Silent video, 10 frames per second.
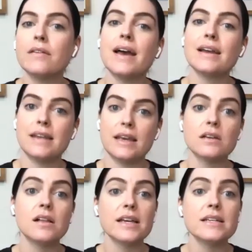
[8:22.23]
of
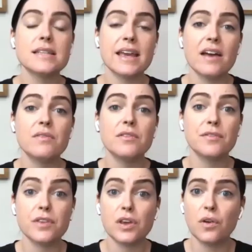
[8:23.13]
acneic clients. I have a
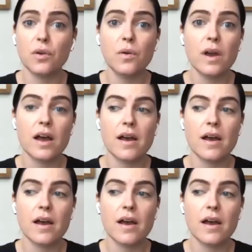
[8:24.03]
few.